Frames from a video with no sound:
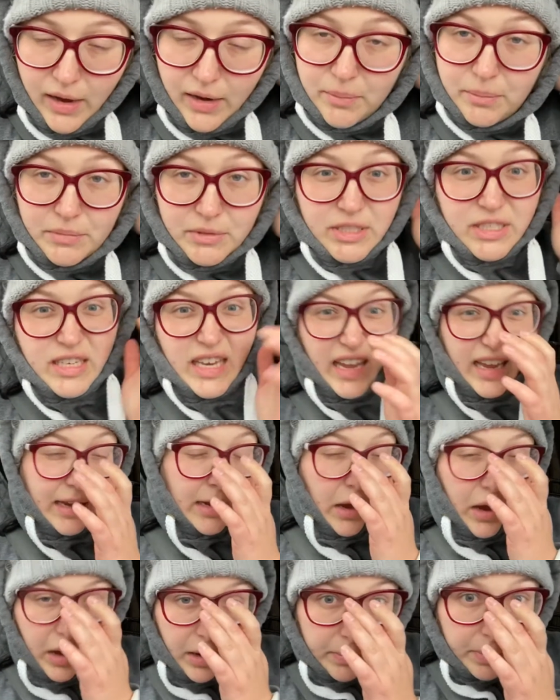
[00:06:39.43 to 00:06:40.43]
staying
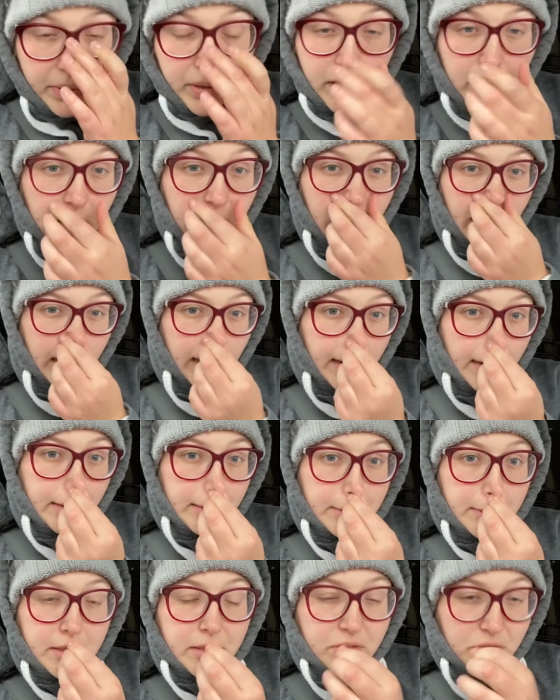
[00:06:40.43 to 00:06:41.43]
up
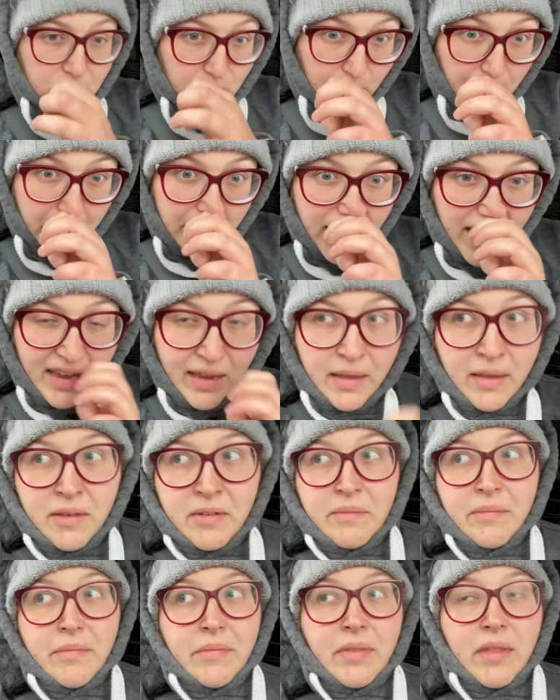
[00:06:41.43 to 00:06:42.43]
and swimming,
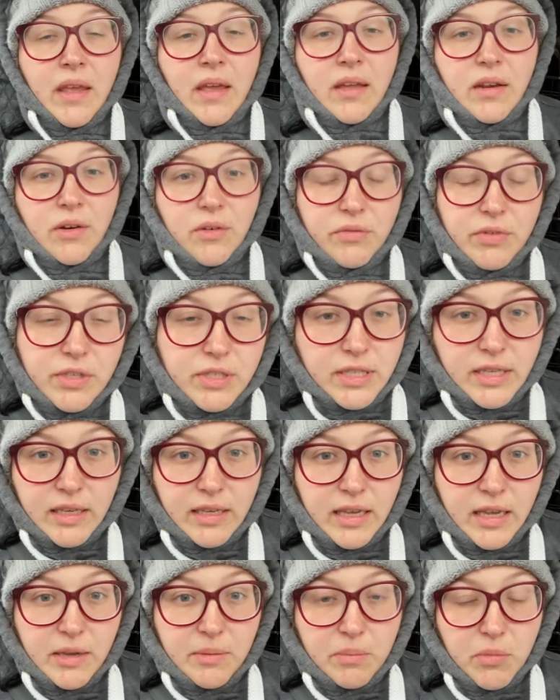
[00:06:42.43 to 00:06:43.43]
and obviously
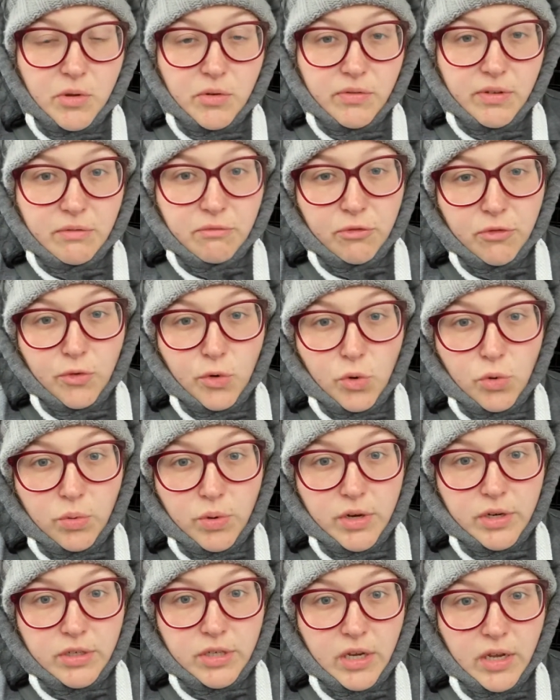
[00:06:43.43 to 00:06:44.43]
keep moving
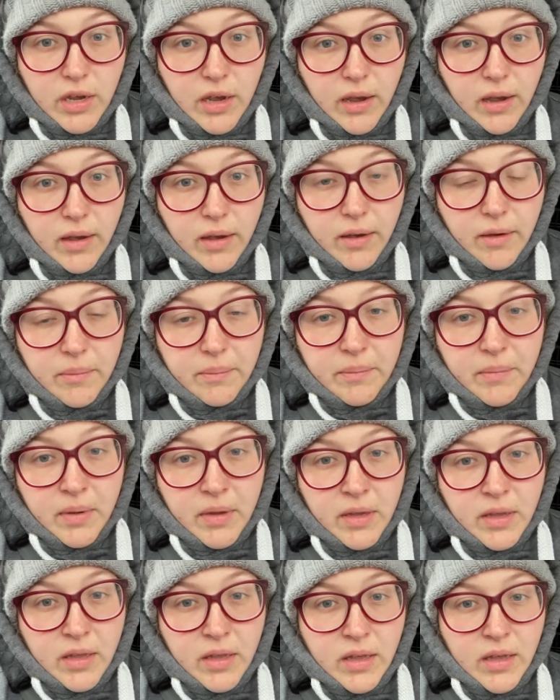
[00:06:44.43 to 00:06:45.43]
forward,
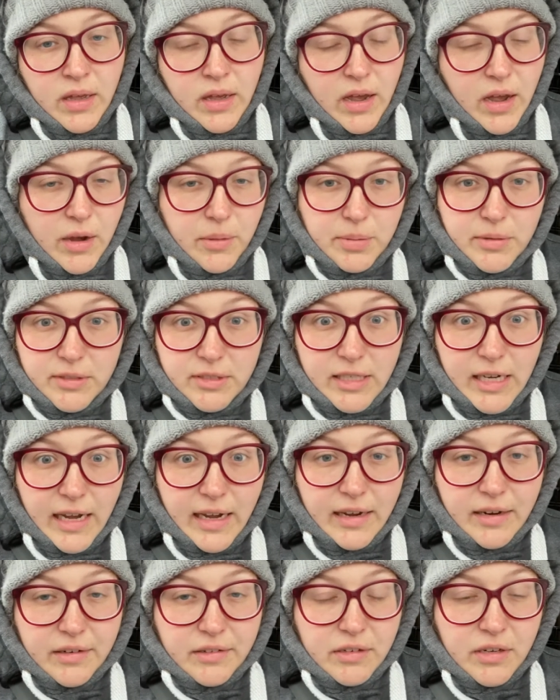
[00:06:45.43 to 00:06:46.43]
up and
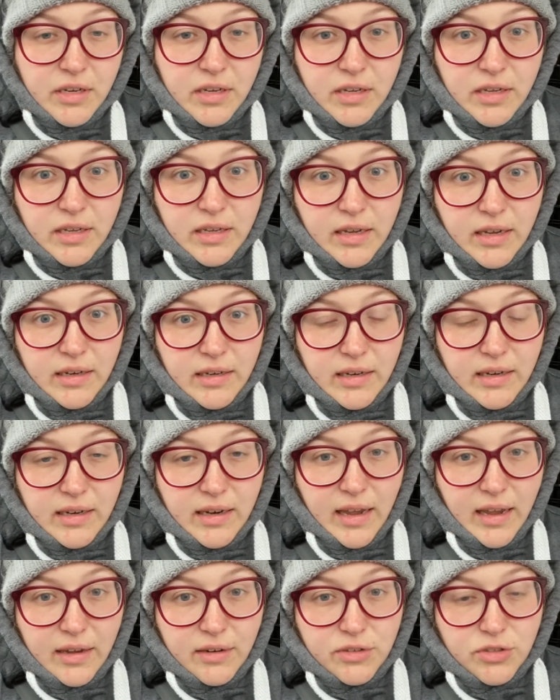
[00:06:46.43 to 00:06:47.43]
down,
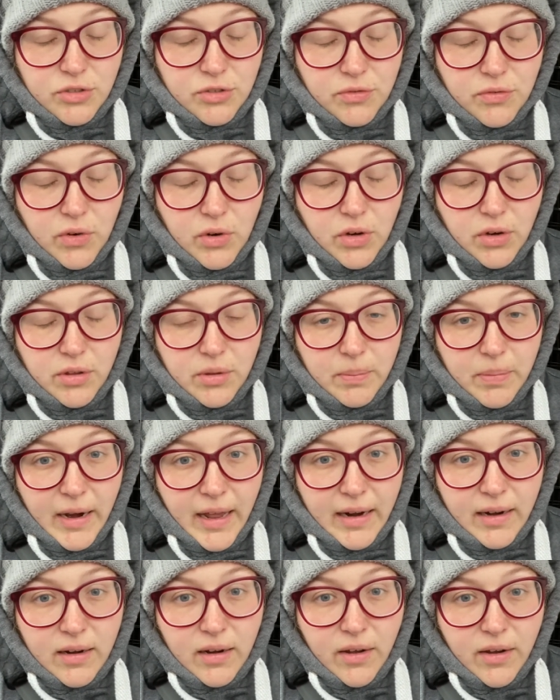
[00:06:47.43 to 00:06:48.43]
and just follow the
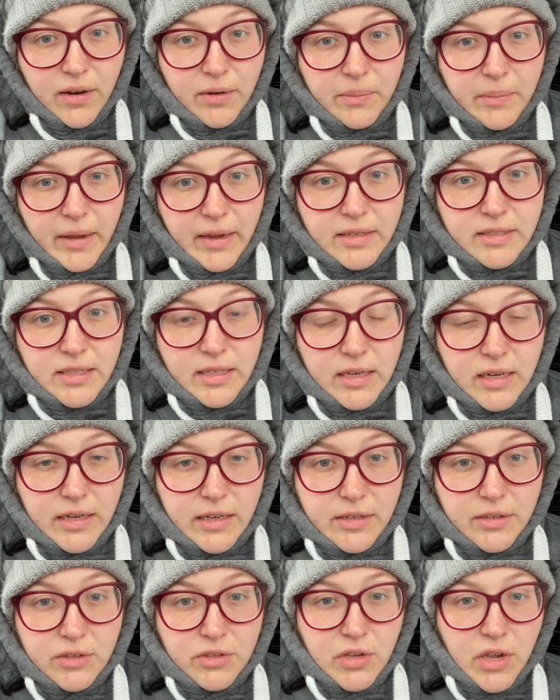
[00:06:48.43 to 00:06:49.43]
black line basically
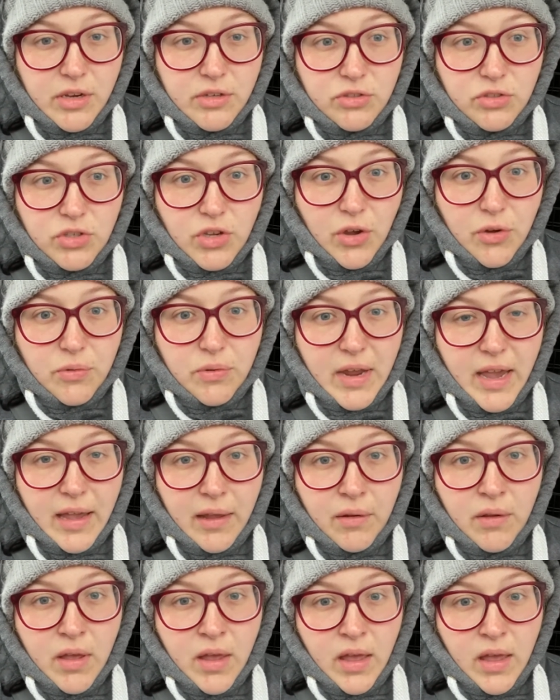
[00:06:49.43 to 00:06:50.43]
and zone out.
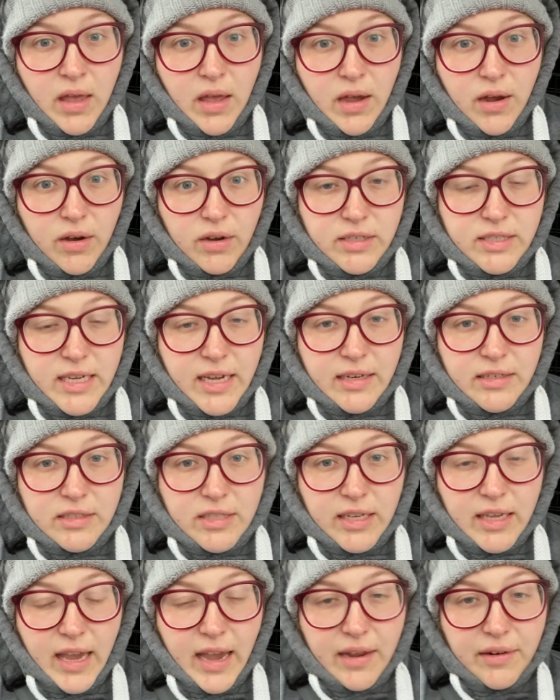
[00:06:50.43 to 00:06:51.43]
I tend to
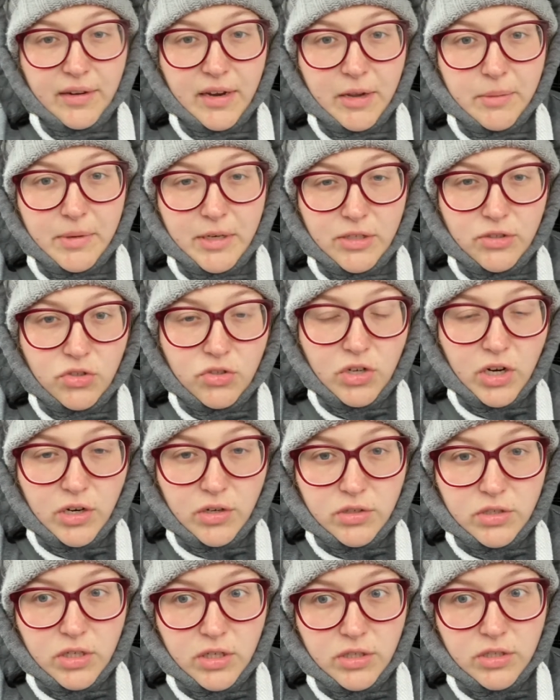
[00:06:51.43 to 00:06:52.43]
count how many
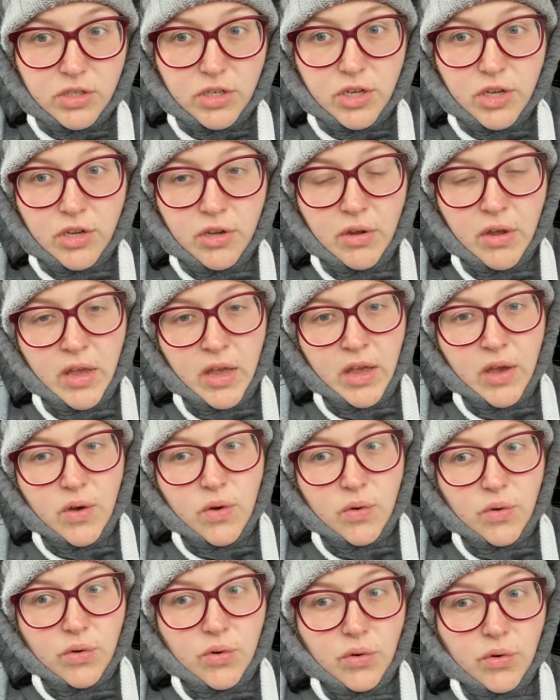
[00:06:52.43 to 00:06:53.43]
strokes I do,
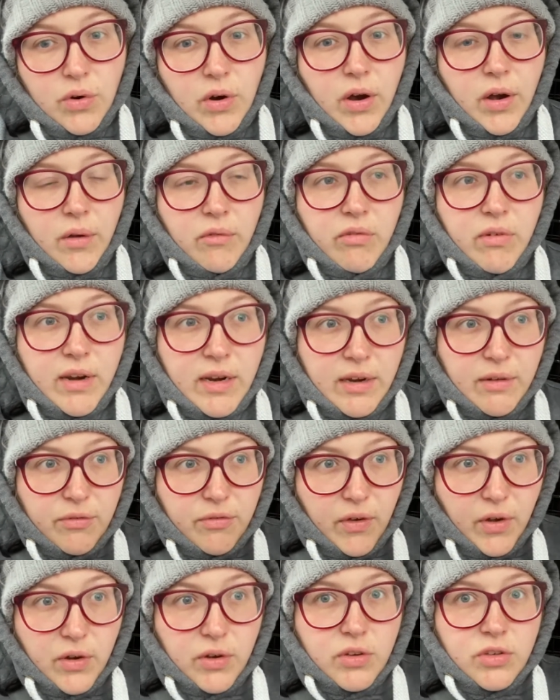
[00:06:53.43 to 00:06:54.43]
or I really
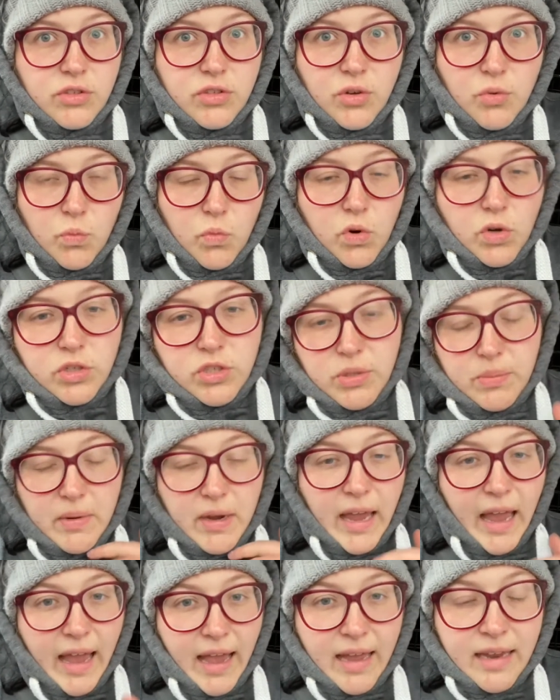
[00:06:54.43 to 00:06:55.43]
focus on watching my
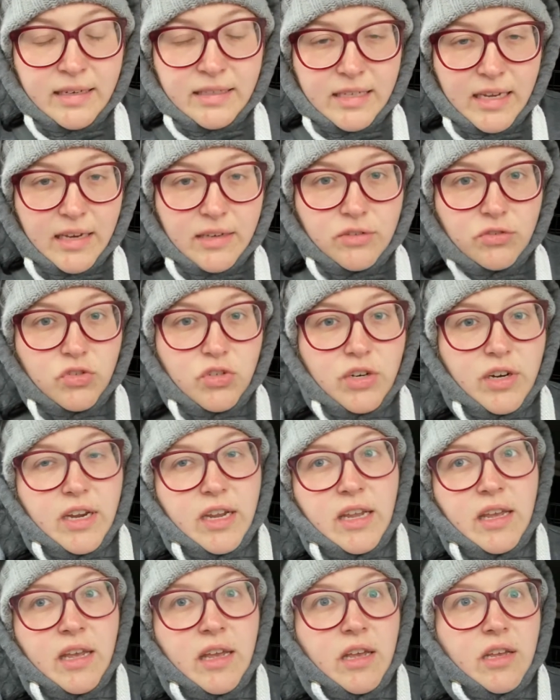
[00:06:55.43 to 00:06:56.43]
hand
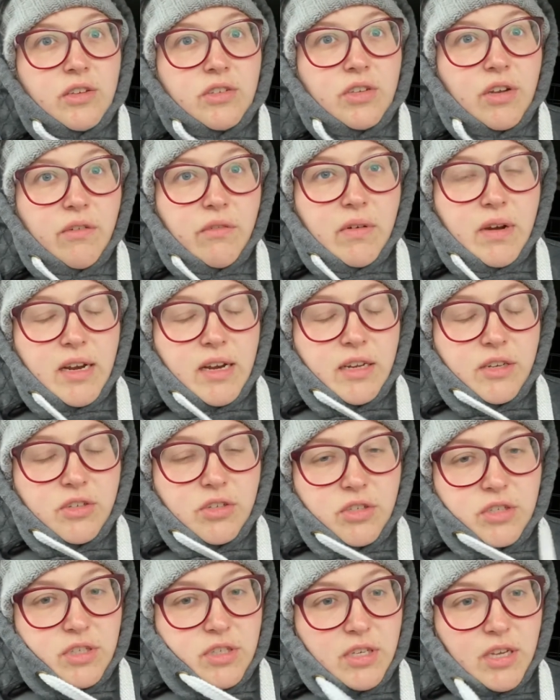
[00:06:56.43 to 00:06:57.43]
entry, so it really
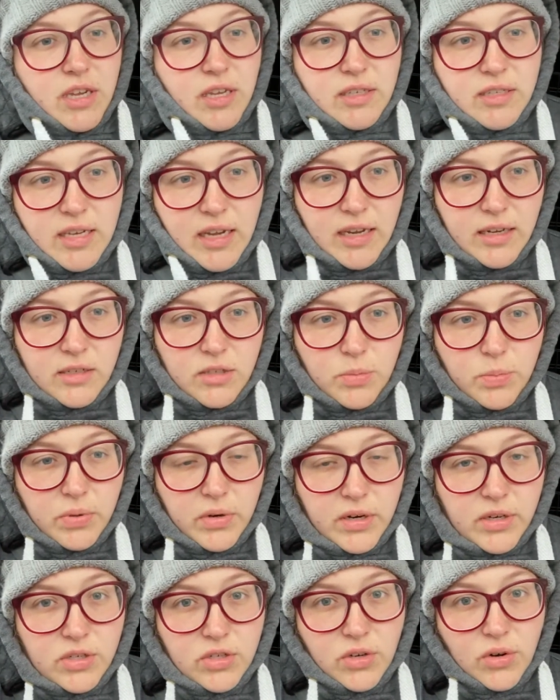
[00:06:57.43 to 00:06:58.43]
just takes the
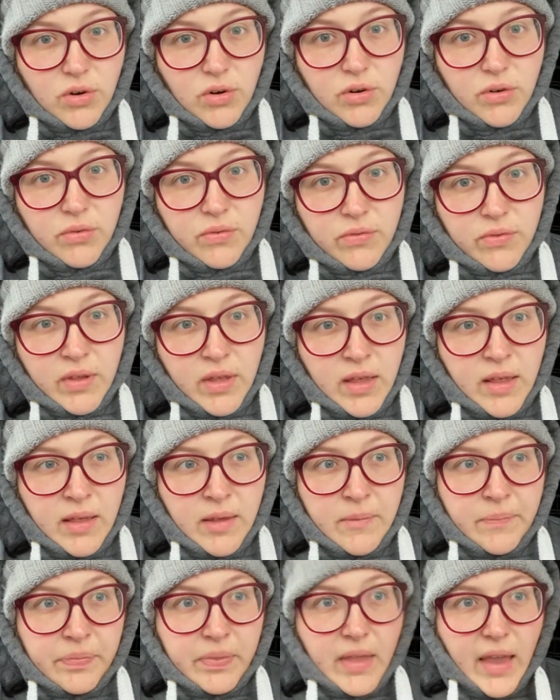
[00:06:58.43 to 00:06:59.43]
pressure off
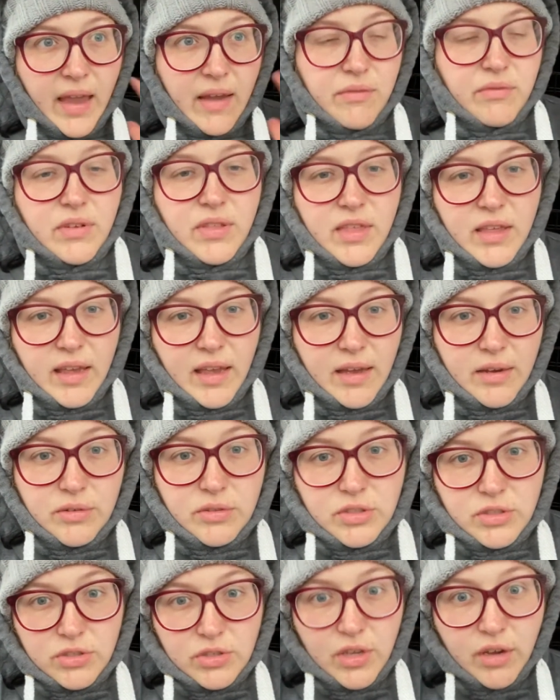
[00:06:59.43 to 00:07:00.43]
everything else
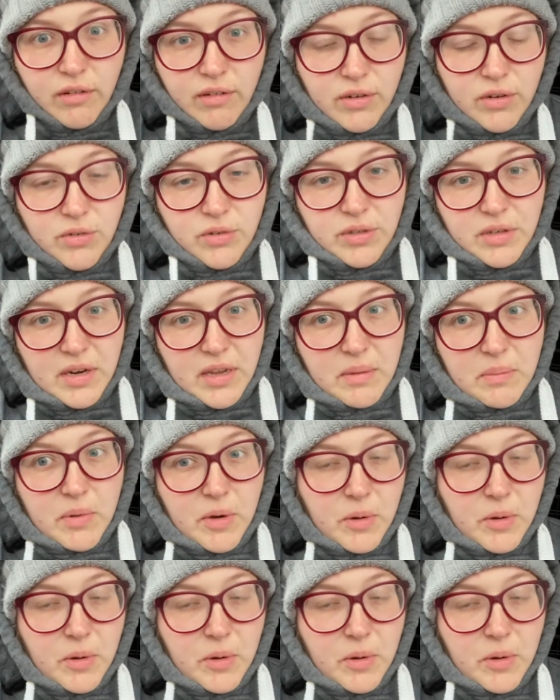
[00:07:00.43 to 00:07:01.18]
that's going on in my